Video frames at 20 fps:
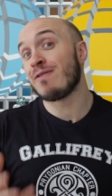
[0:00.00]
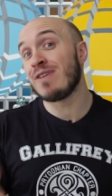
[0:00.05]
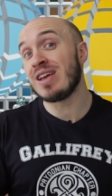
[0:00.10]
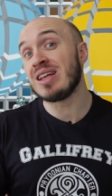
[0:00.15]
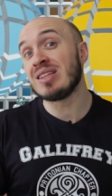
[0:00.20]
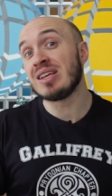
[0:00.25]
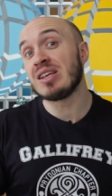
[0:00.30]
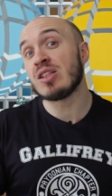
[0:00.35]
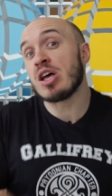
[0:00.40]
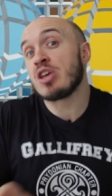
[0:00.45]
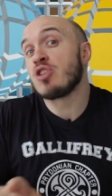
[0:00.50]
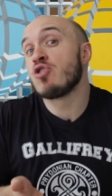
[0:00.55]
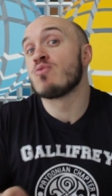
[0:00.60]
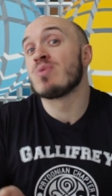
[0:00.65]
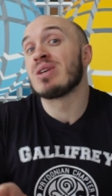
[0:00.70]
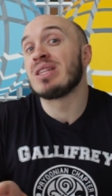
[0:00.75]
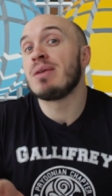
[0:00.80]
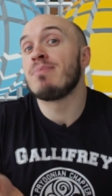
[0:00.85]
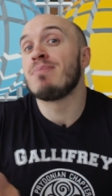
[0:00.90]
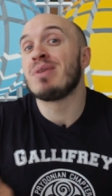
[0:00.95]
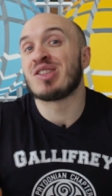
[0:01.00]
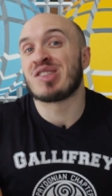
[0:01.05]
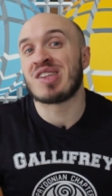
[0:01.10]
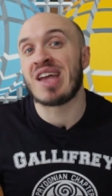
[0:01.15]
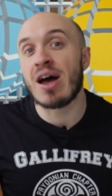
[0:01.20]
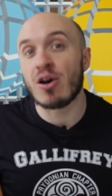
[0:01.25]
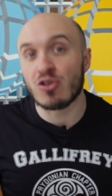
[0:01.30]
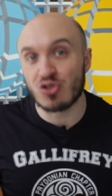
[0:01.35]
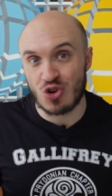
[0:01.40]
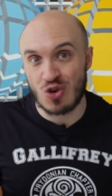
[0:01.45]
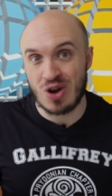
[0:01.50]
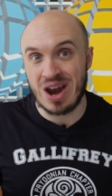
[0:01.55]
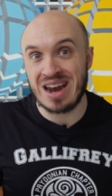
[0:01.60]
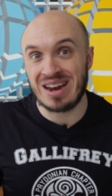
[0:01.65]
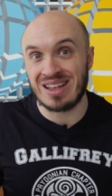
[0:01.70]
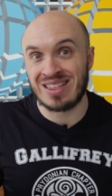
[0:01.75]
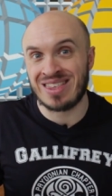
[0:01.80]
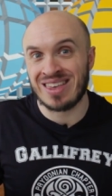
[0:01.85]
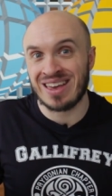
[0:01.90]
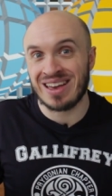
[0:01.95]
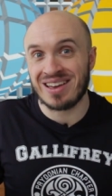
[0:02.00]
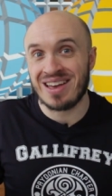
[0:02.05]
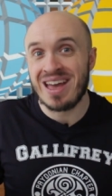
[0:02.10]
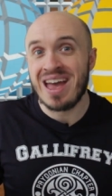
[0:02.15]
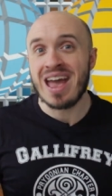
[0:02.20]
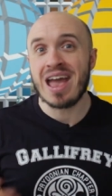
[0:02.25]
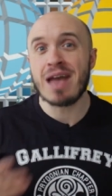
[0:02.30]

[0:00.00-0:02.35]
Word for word: feeling like you really missed out on anything.